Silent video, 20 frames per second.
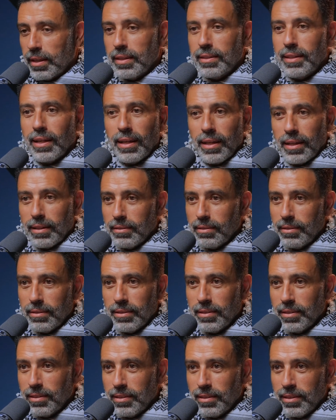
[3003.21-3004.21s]
I go, Dudley,
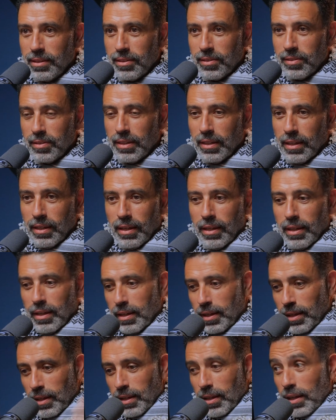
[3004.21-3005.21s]

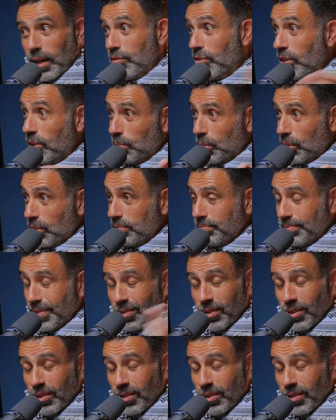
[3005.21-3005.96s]
I've read the book.